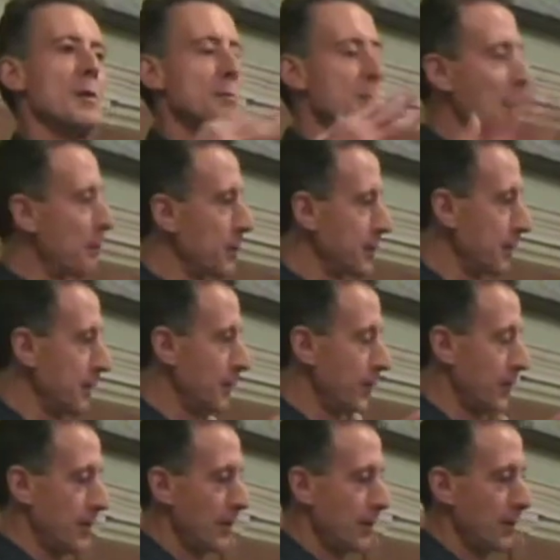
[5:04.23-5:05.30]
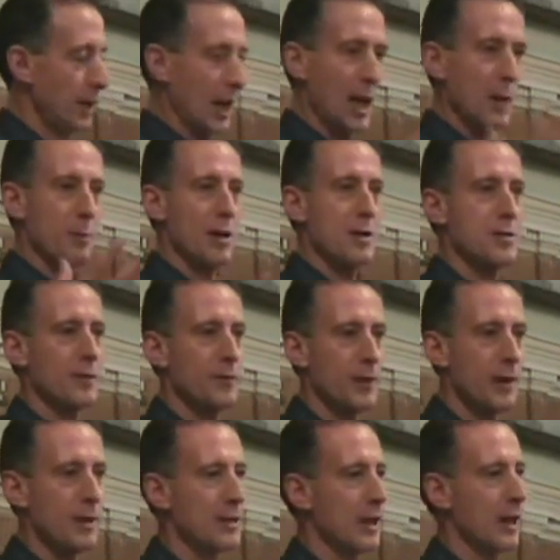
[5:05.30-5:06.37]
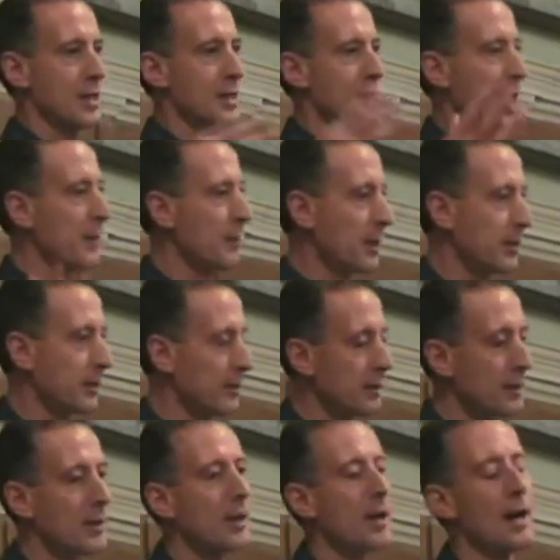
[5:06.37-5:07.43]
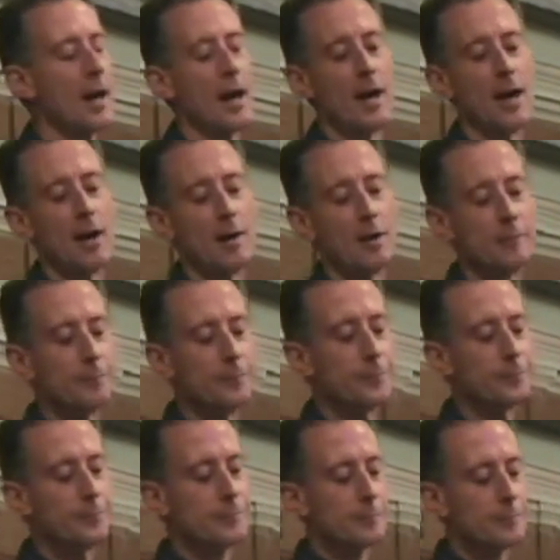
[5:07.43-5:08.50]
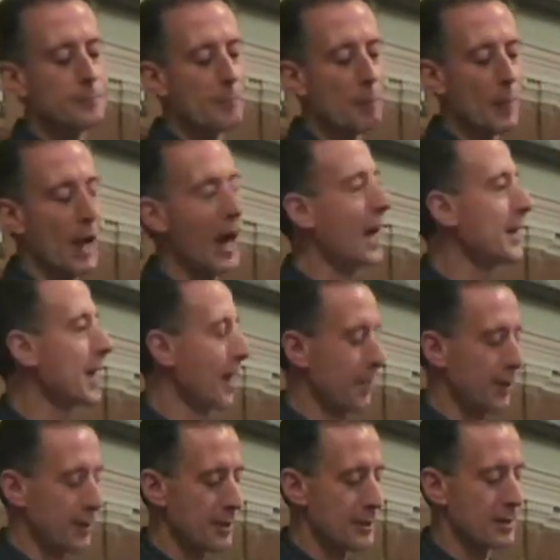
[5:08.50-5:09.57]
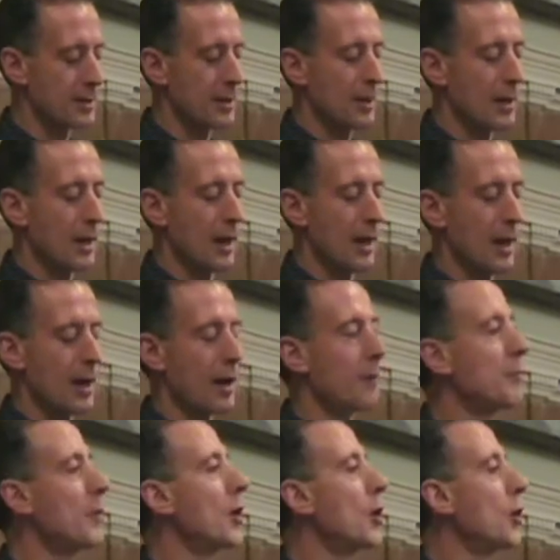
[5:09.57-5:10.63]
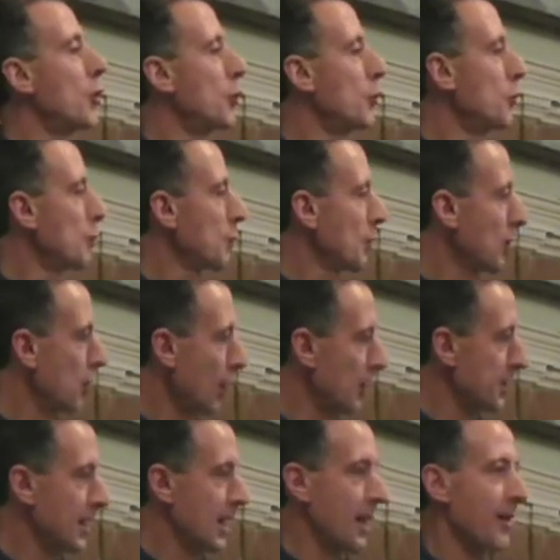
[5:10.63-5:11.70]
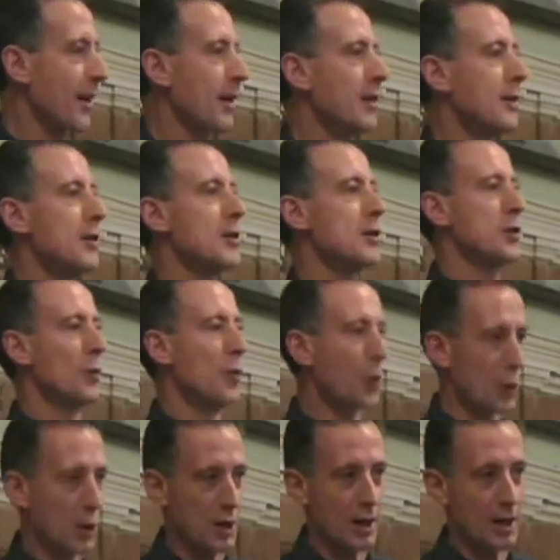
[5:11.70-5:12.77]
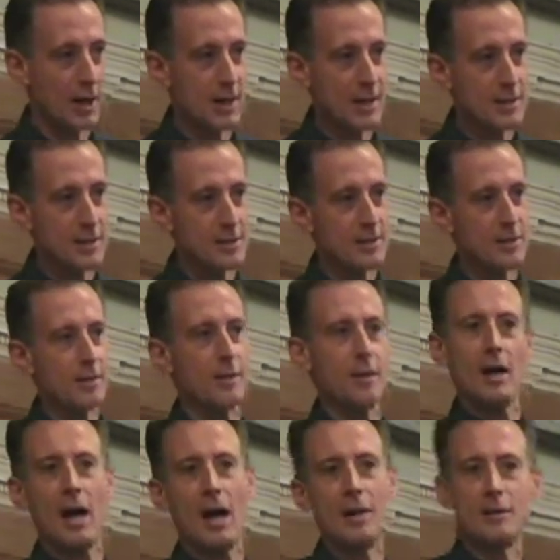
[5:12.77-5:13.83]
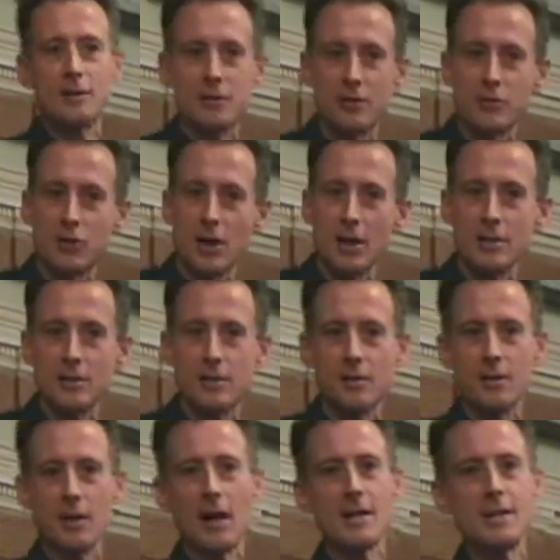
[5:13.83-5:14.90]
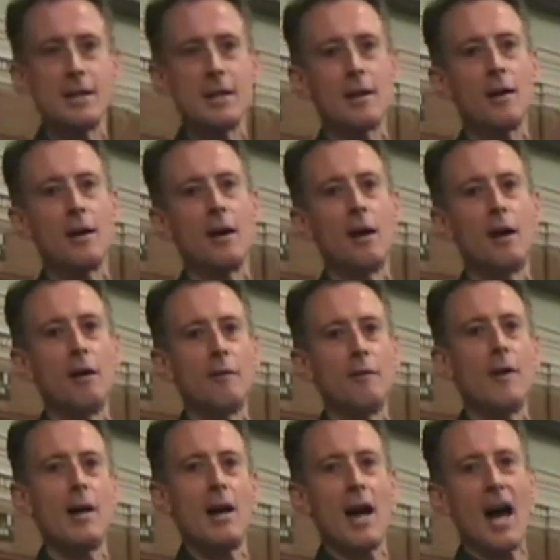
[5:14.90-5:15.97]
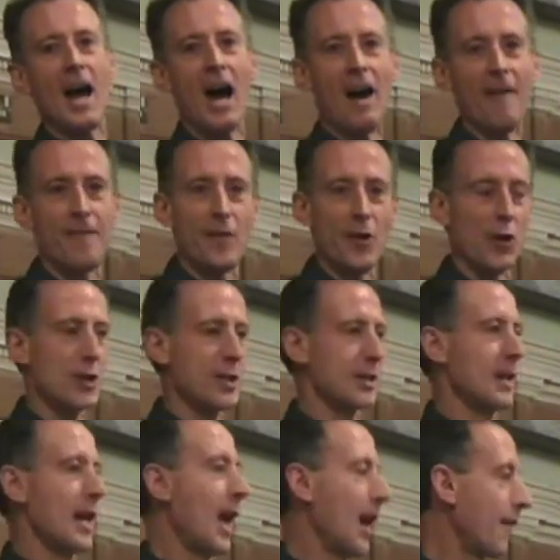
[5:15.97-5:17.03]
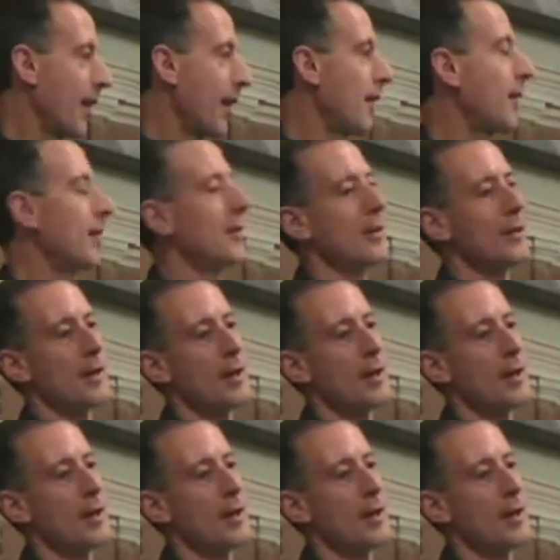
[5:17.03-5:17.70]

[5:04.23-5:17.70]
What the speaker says: was members of the Gay Liberation Front, Dennis Lemon, and others who got together to organise and suggest the idea of a first ever